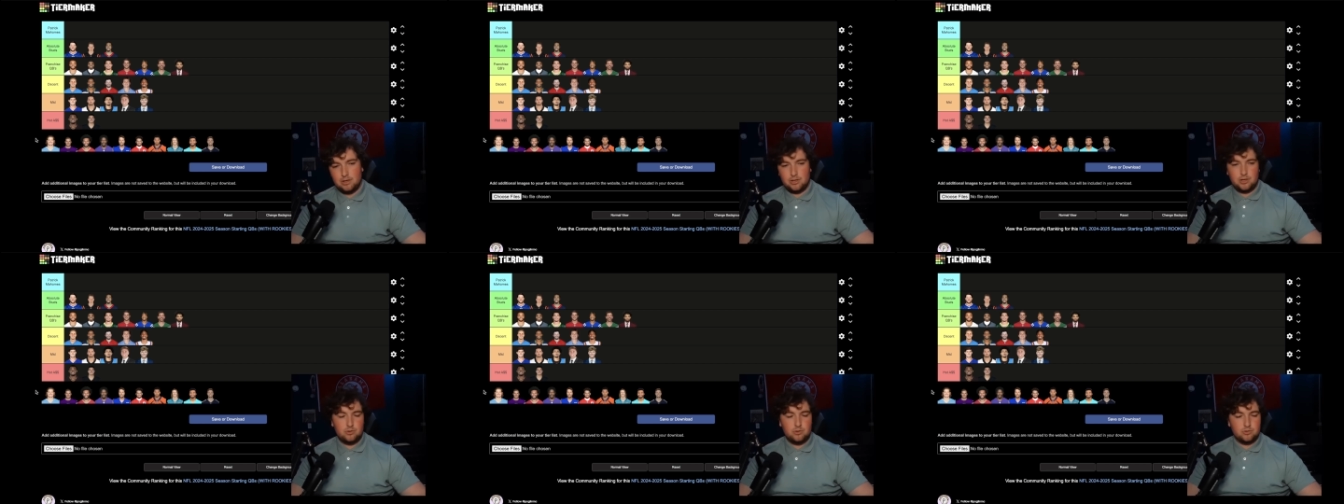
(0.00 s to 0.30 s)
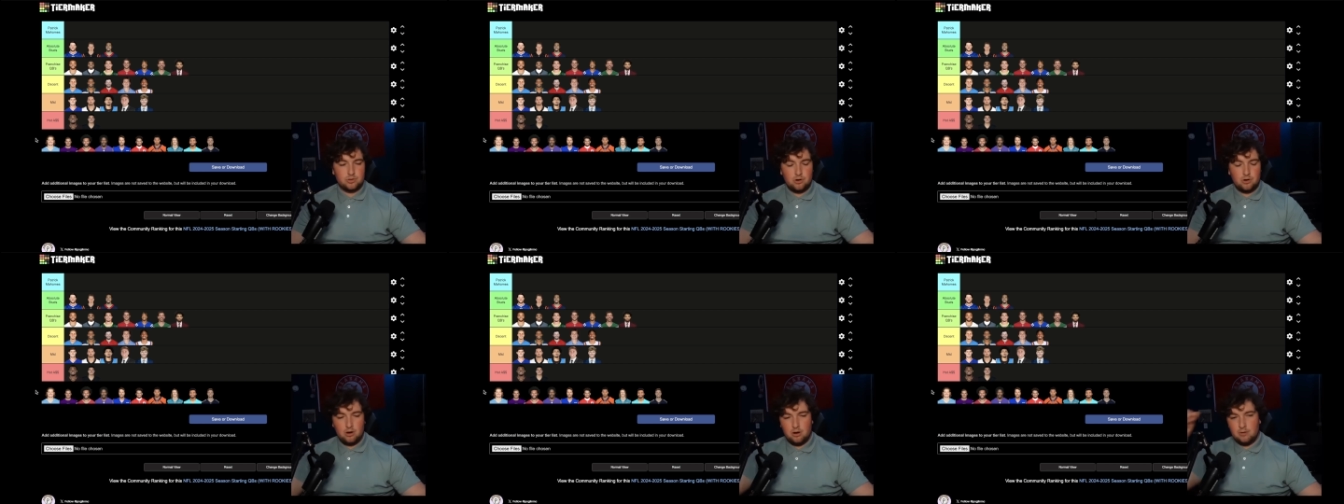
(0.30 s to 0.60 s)

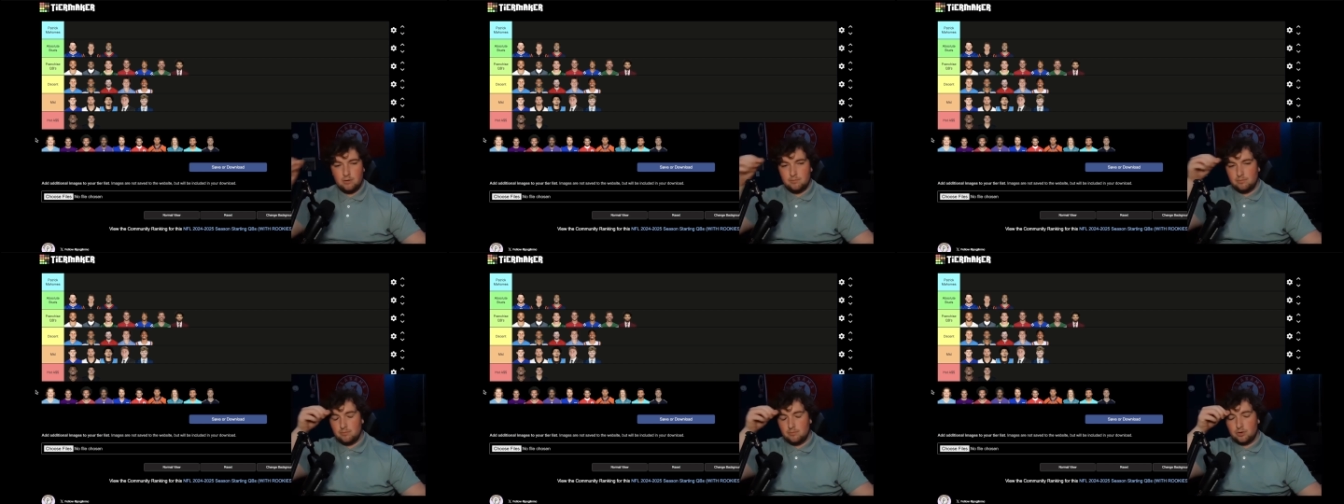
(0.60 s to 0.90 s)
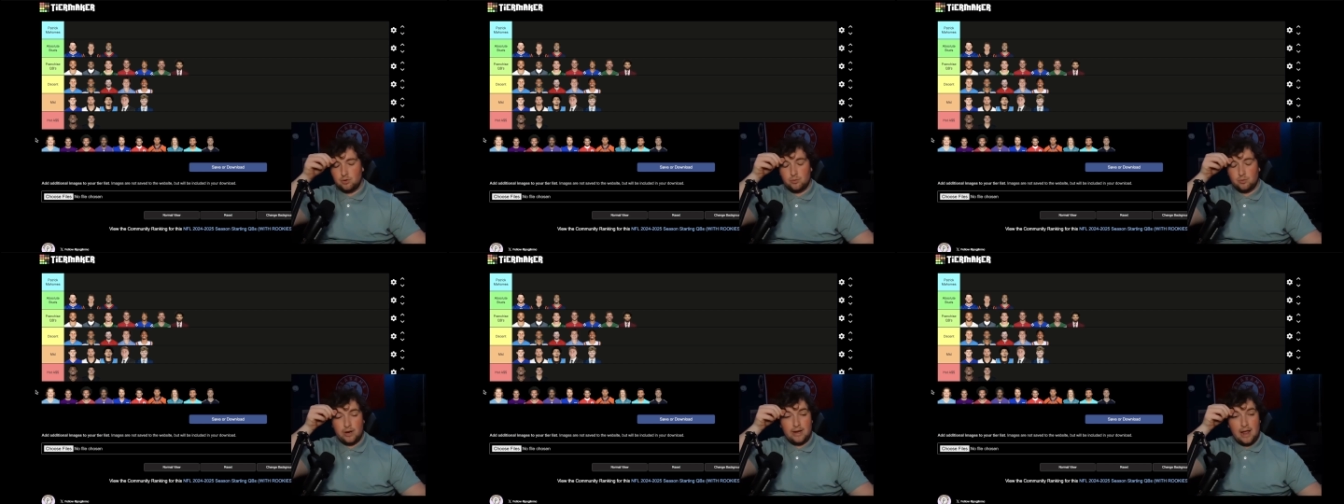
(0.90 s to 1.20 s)
Huge arm,
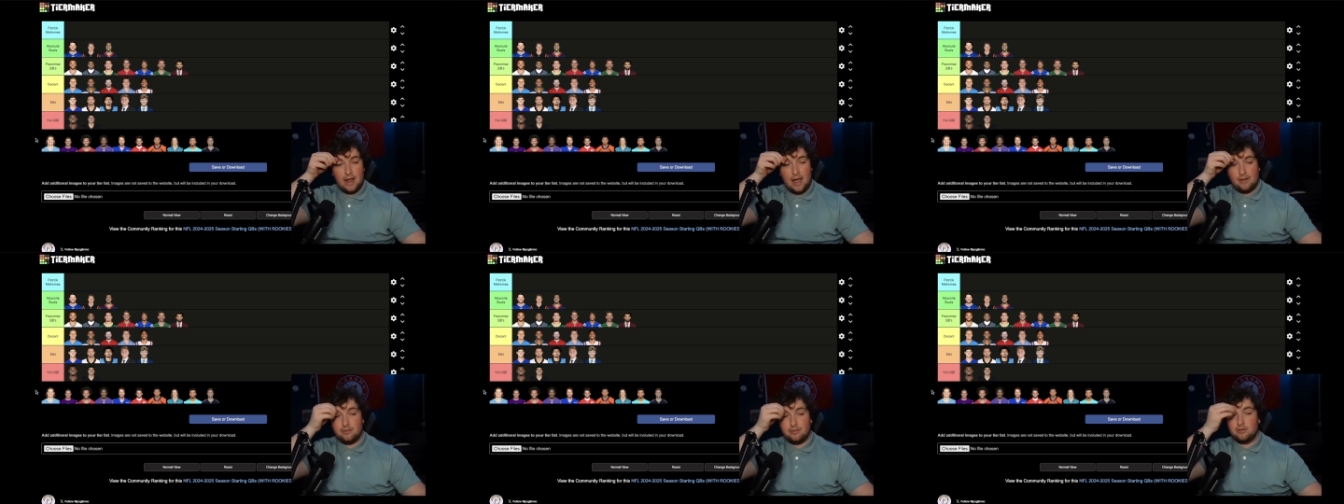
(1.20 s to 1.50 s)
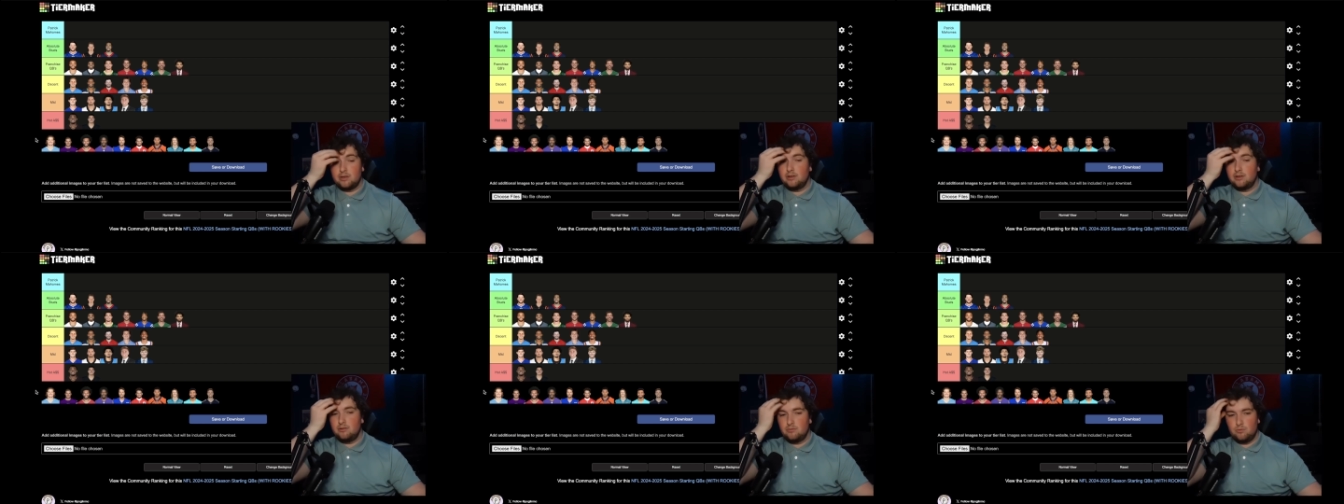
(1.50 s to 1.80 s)
great
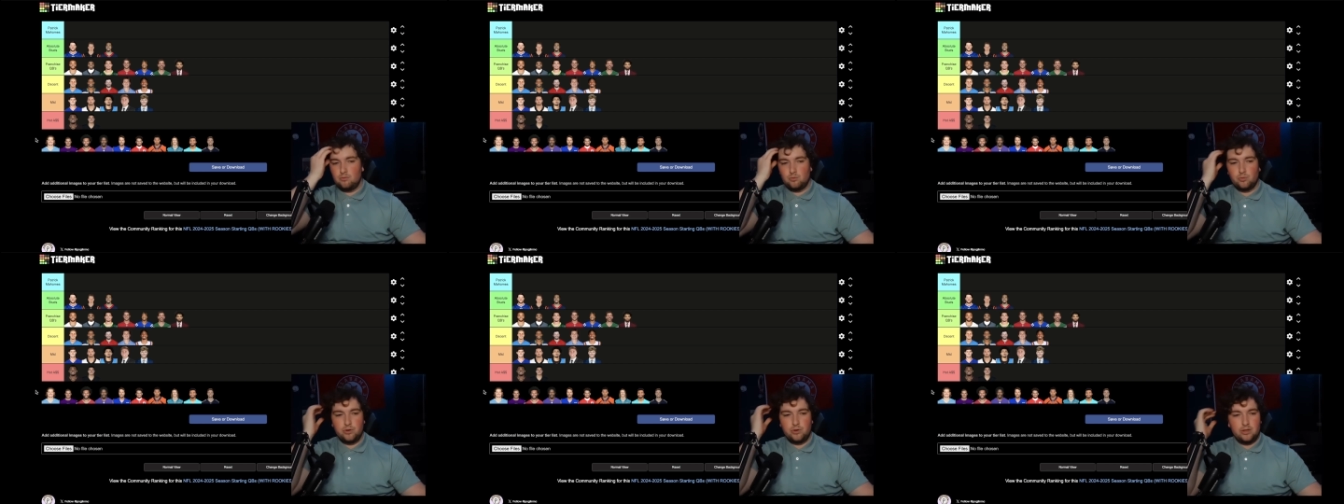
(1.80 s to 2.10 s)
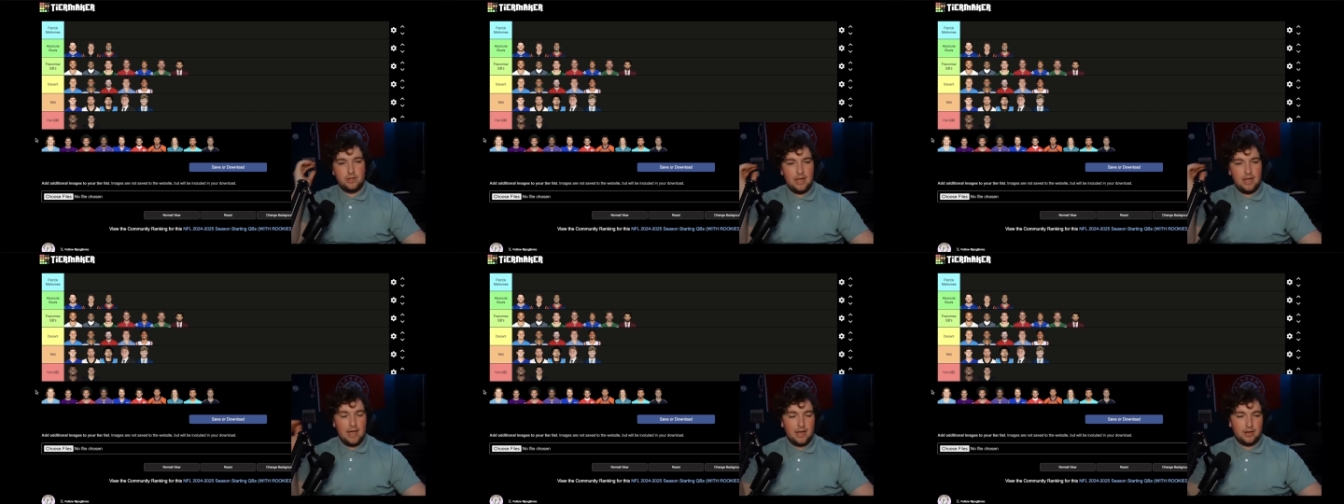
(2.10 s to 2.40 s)
athlete,
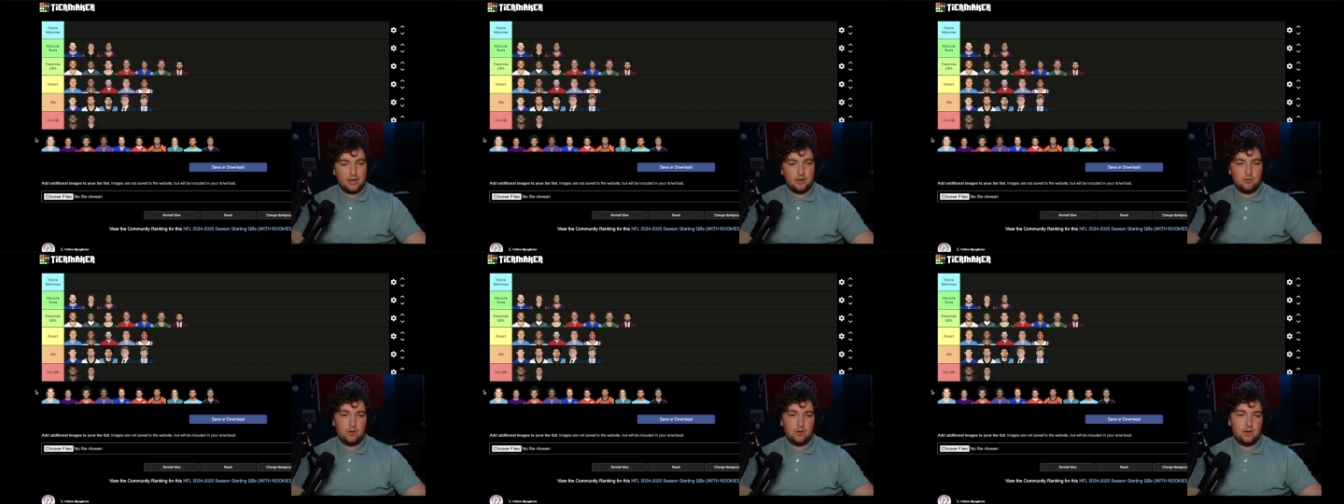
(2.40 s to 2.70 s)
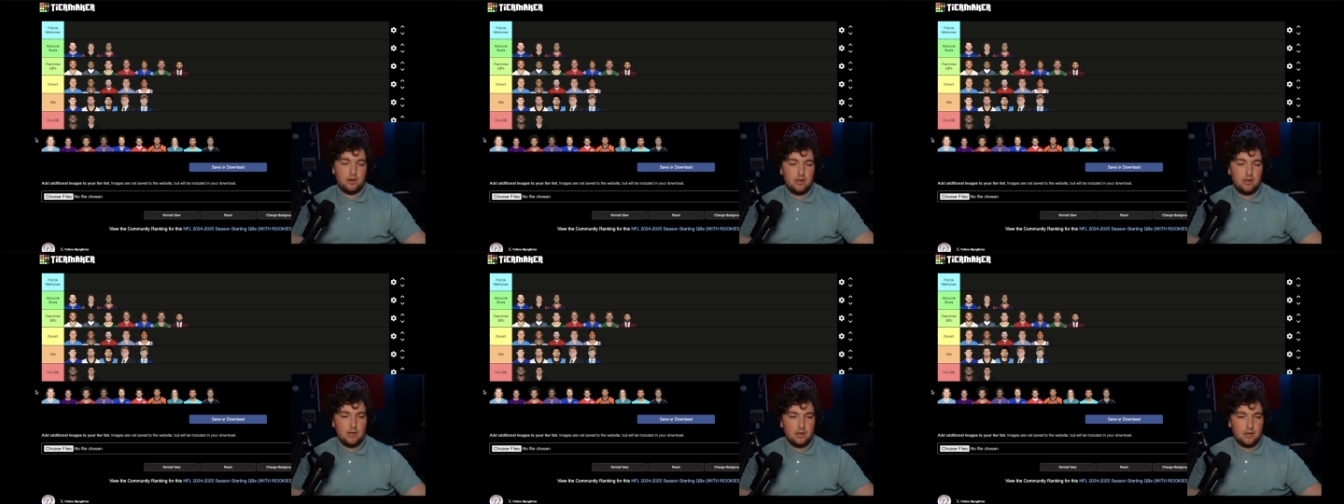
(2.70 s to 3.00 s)
really accurate,
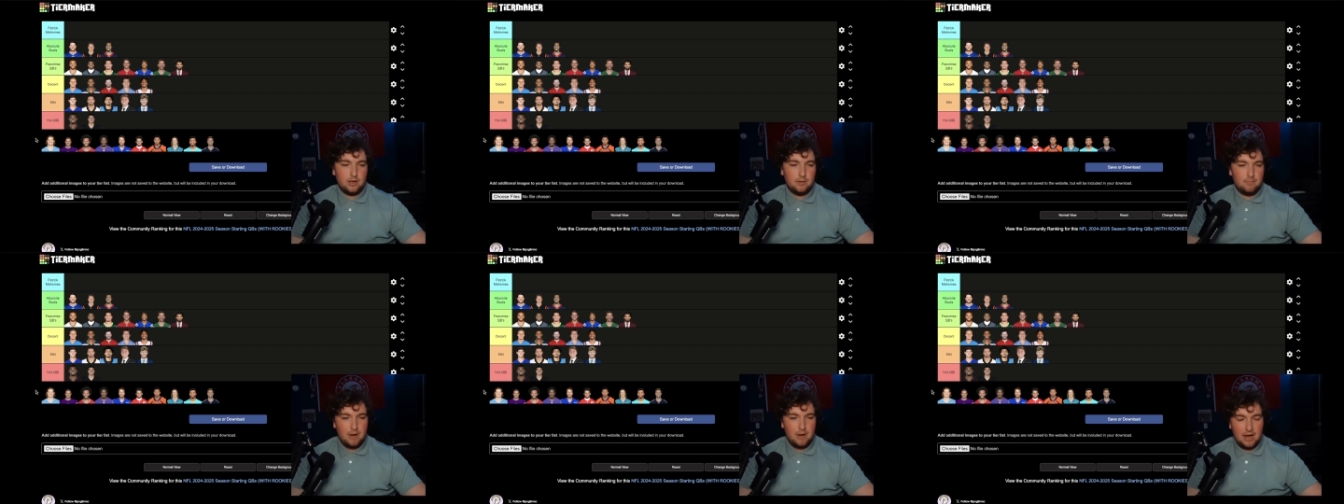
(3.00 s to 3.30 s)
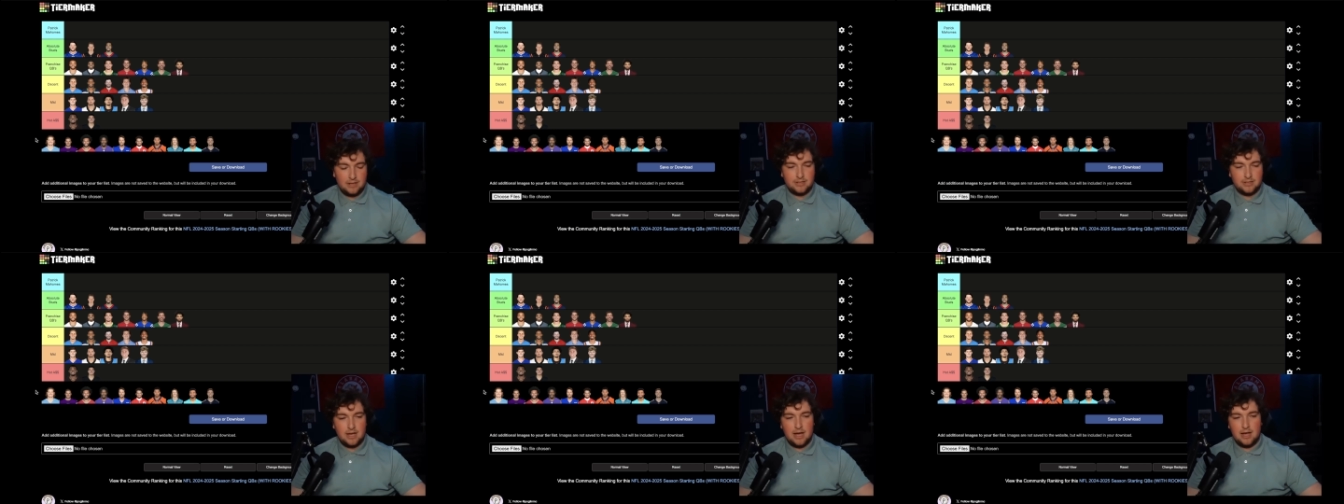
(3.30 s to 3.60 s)
can
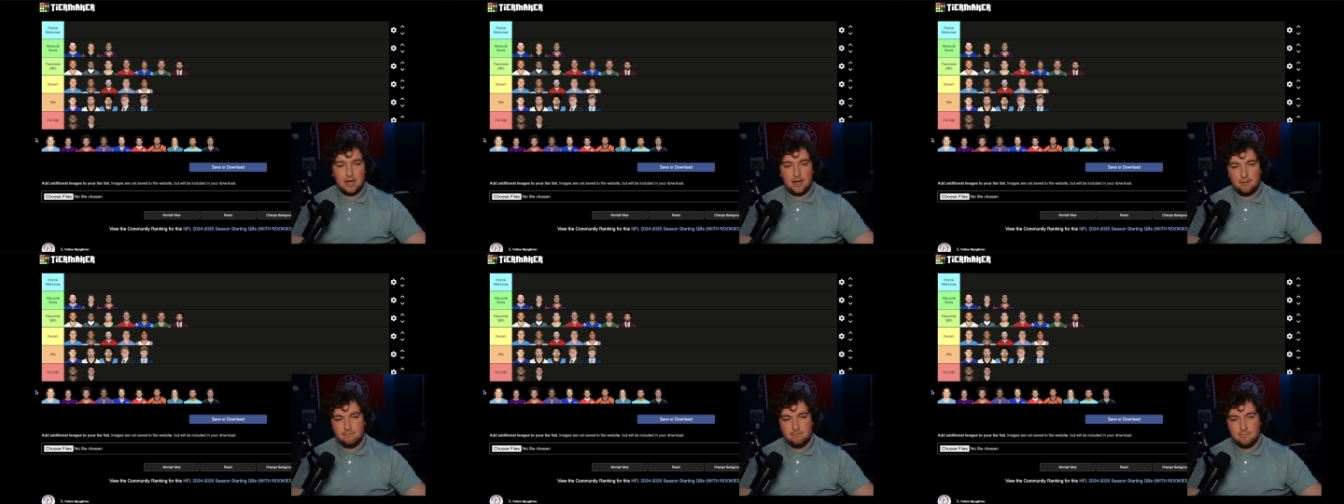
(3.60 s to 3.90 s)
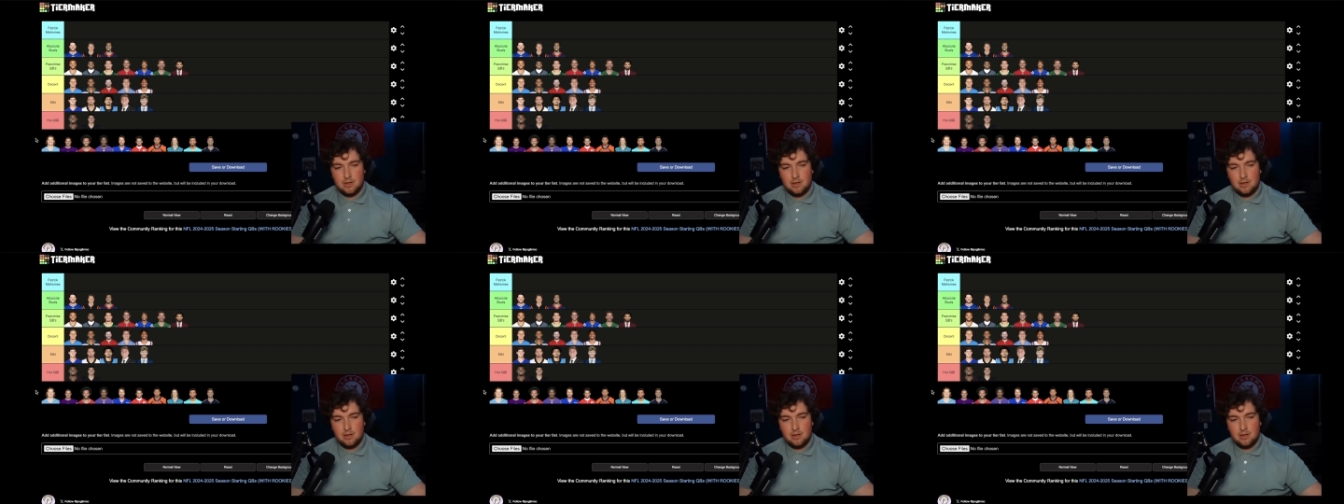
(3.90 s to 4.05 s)
buy time.